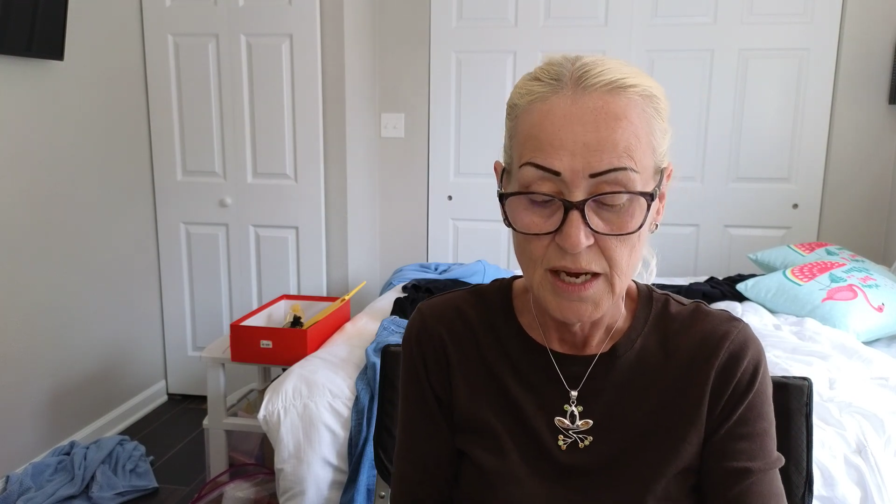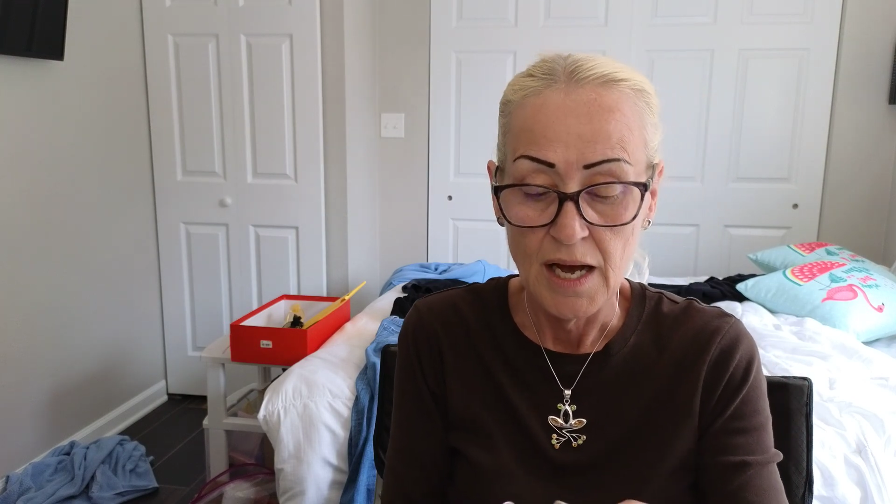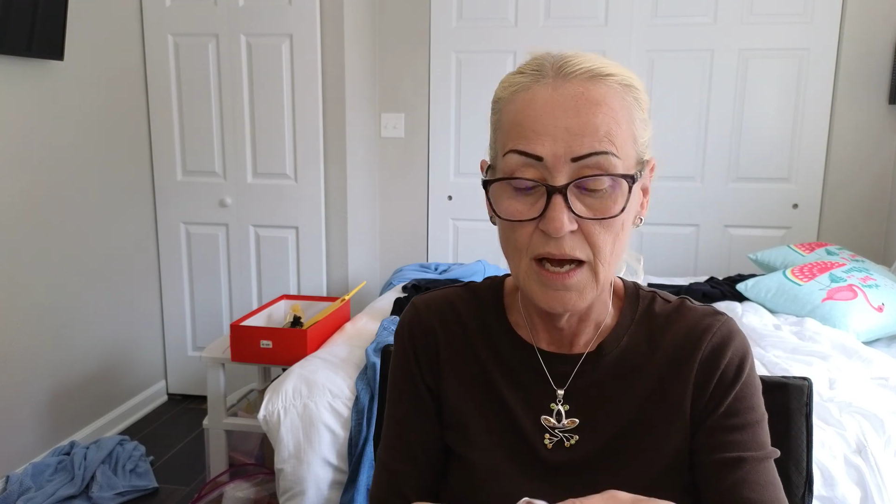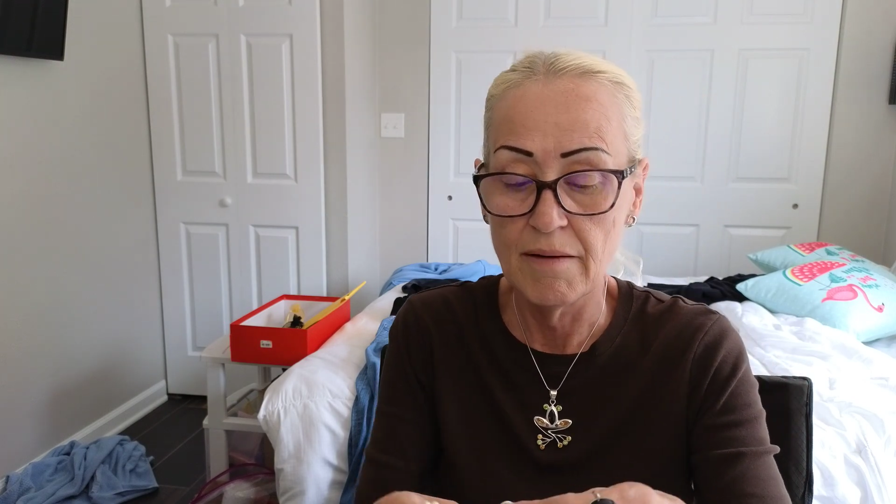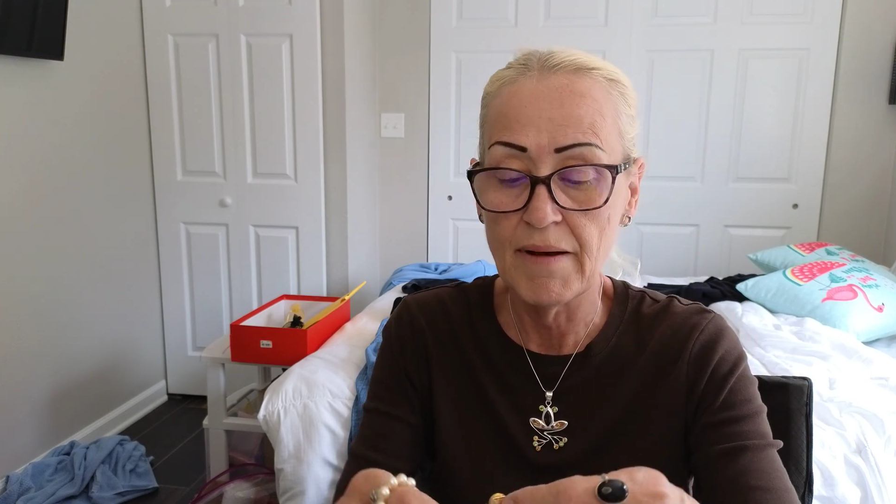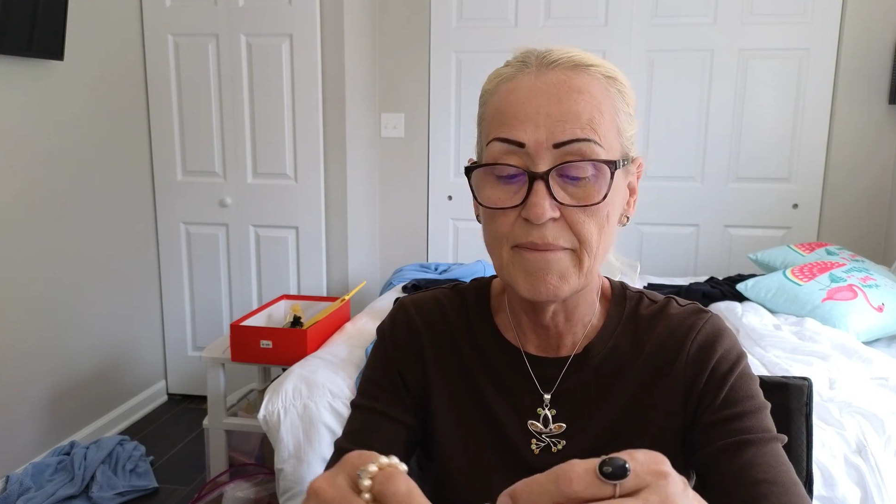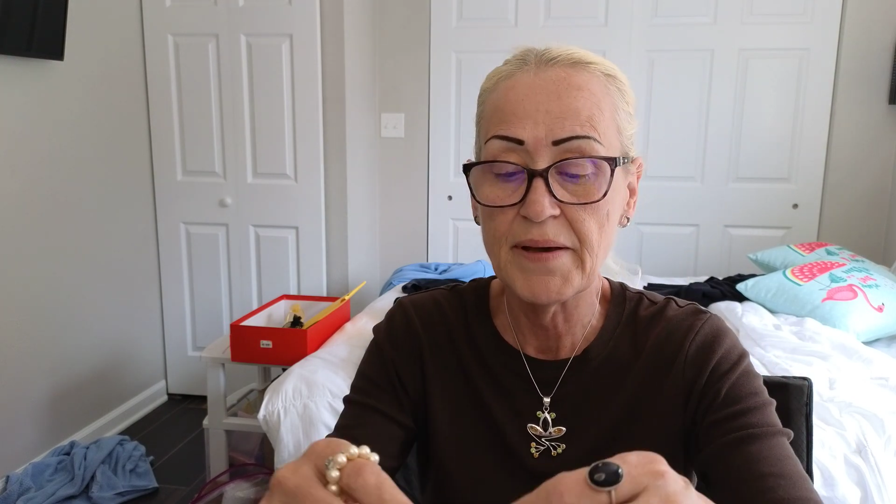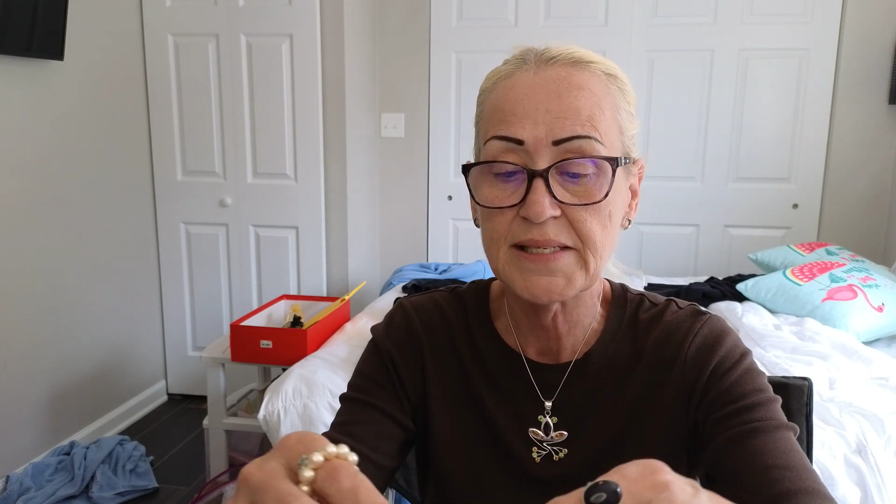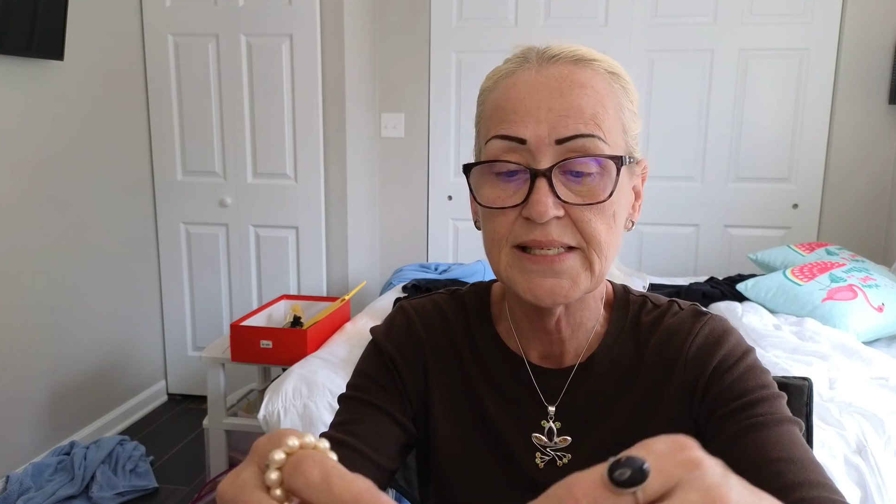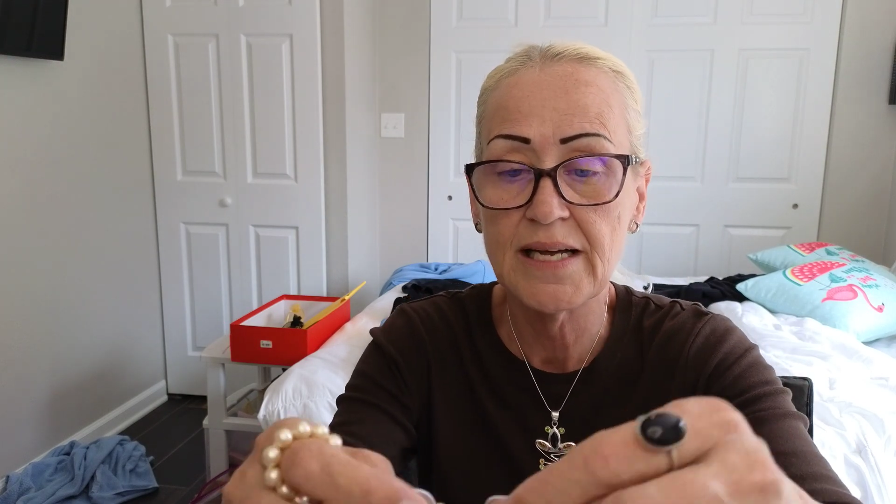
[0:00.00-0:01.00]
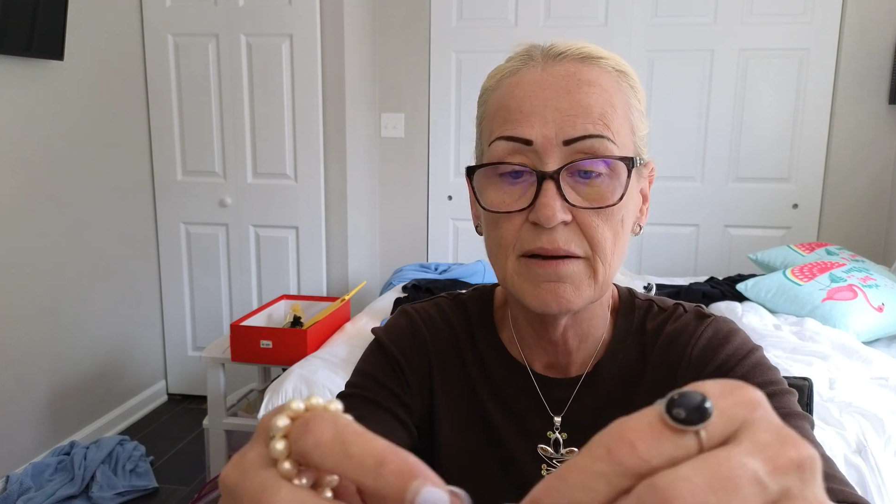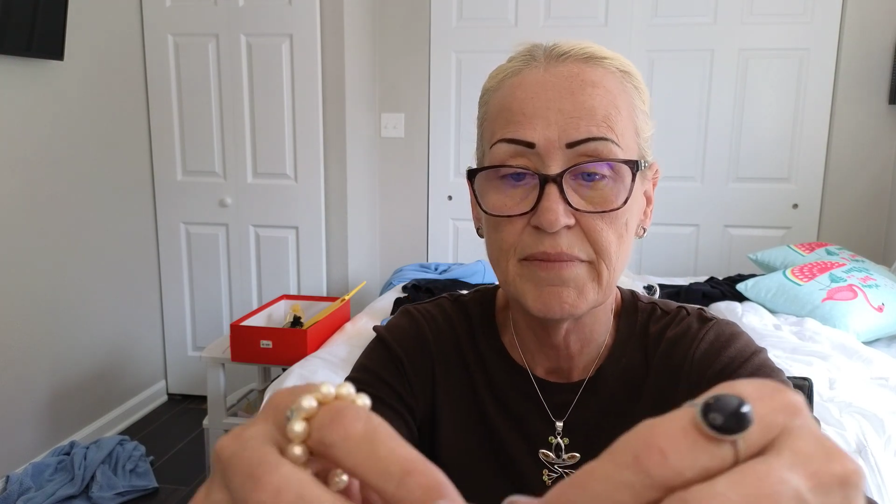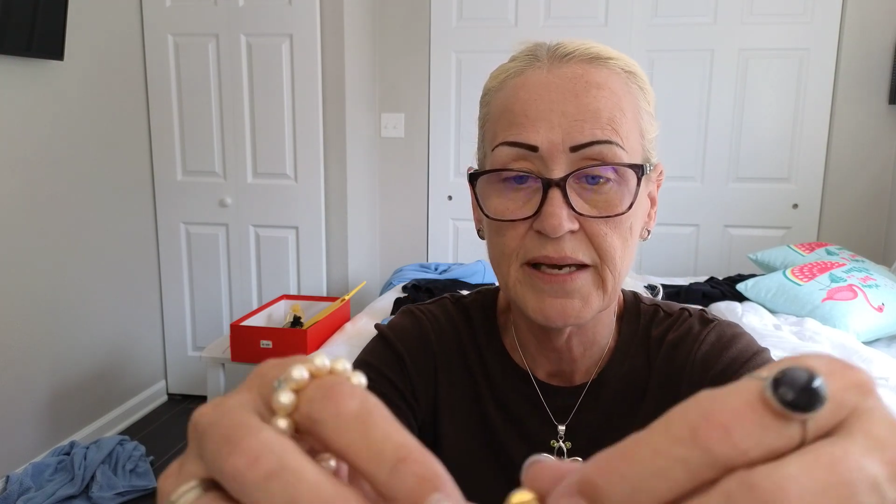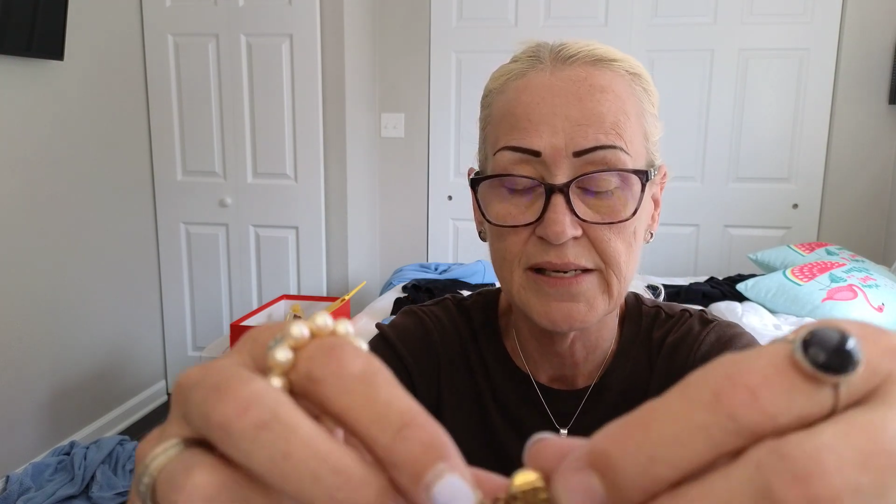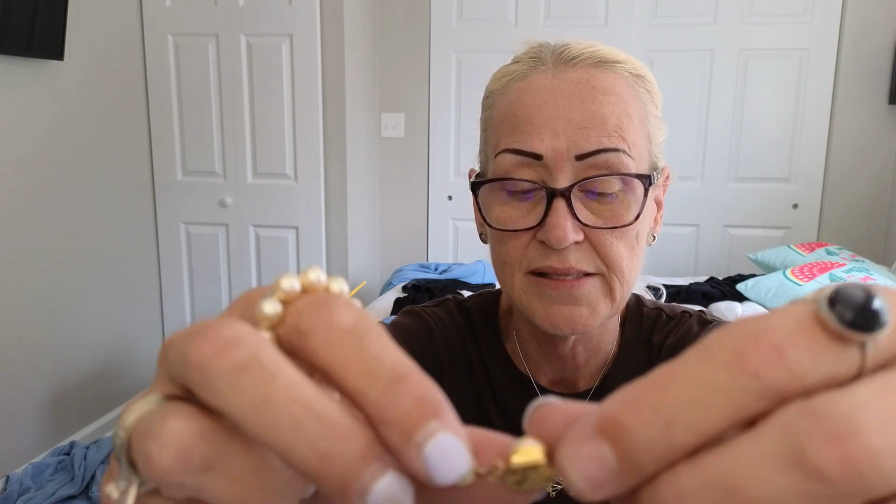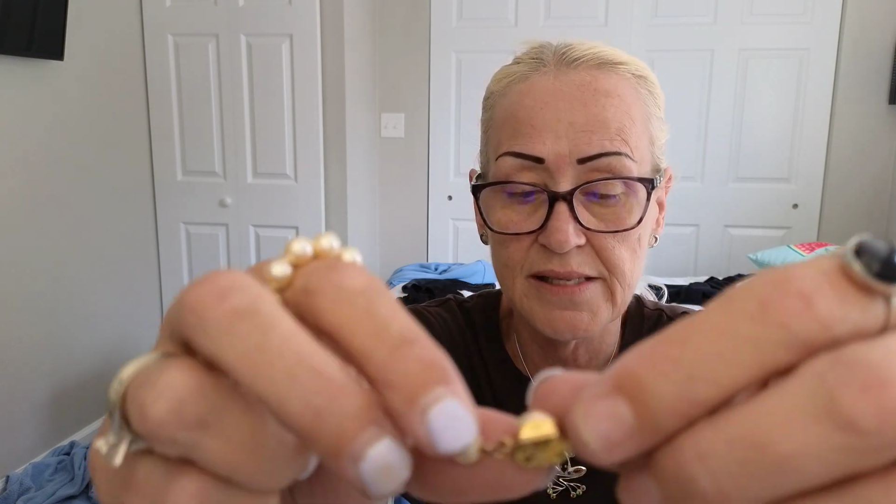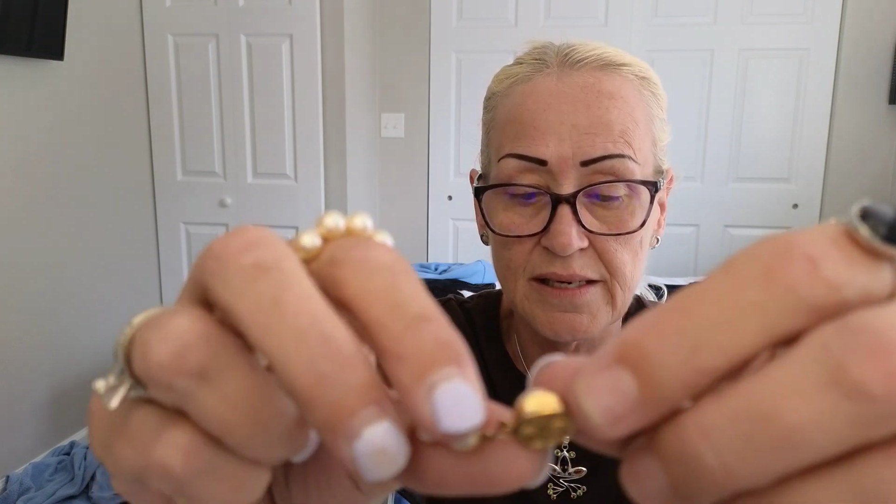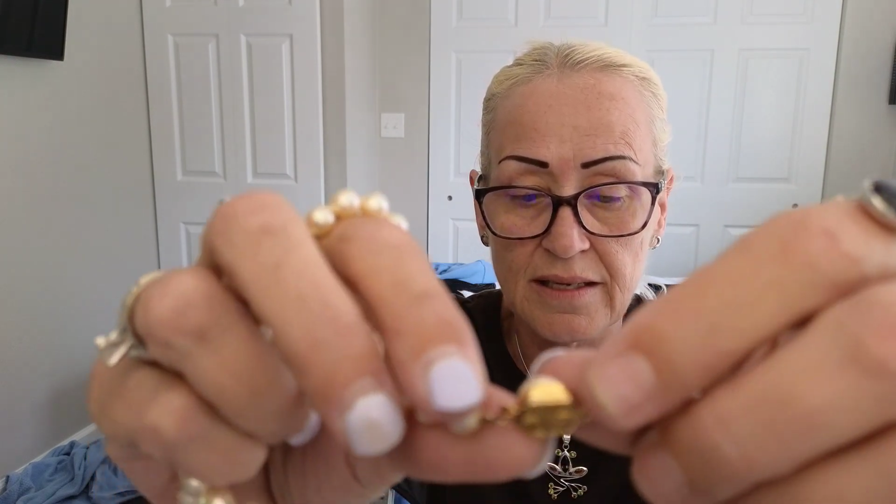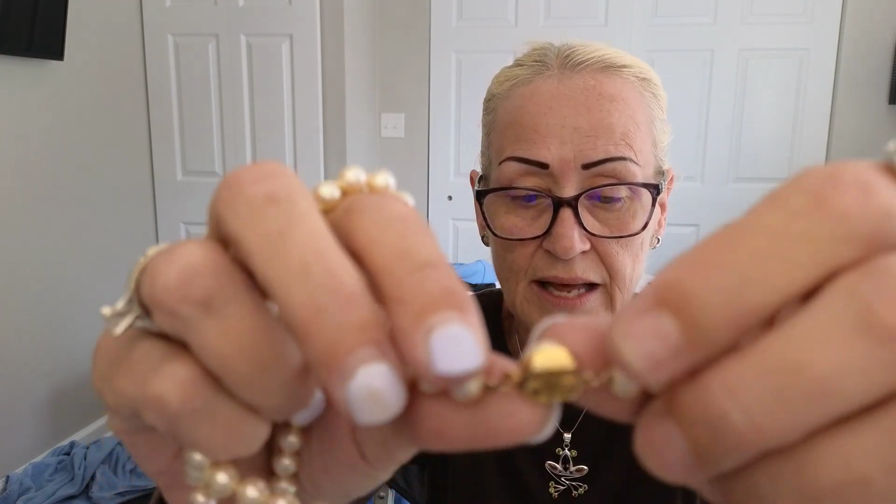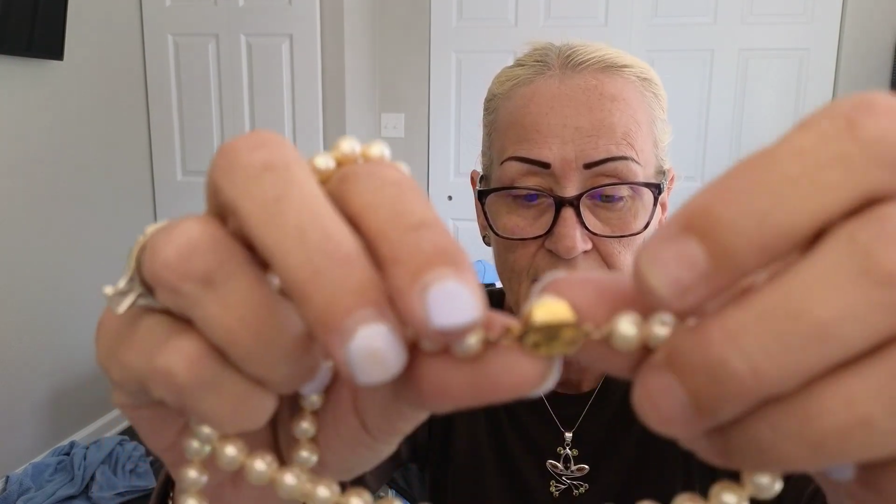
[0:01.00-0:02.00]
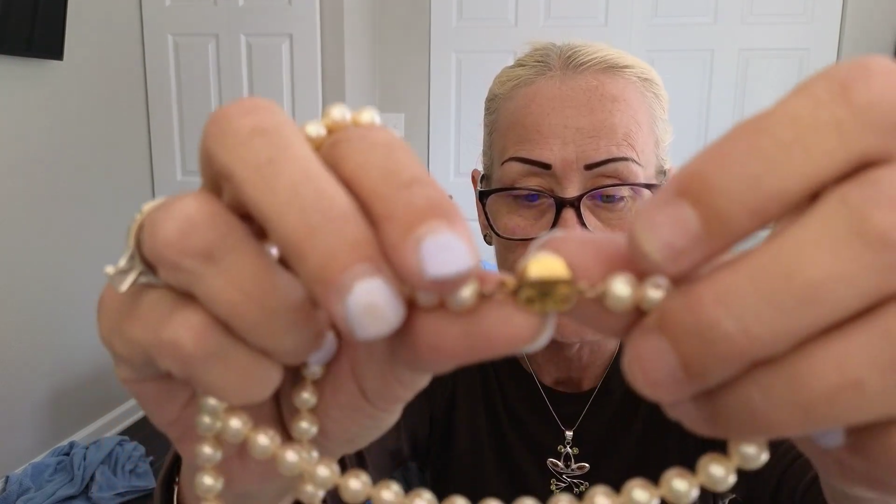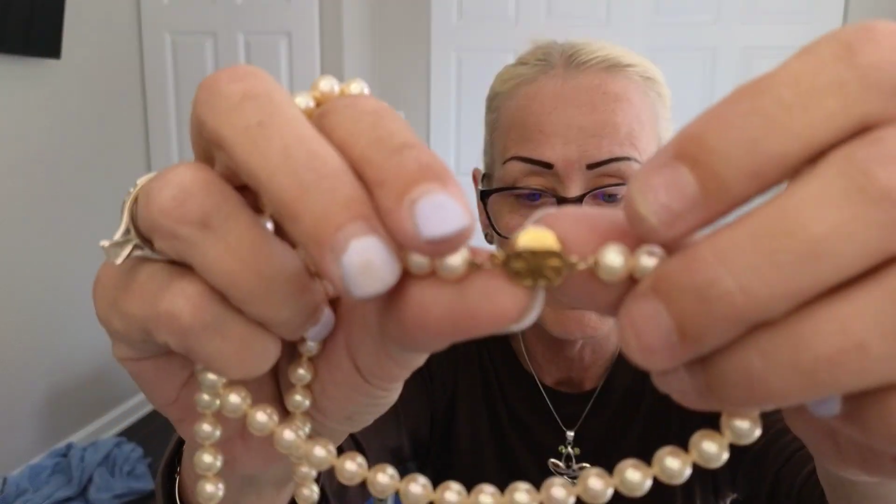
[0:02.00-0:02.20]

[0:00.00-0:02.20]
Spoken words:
I picked it up because the clasp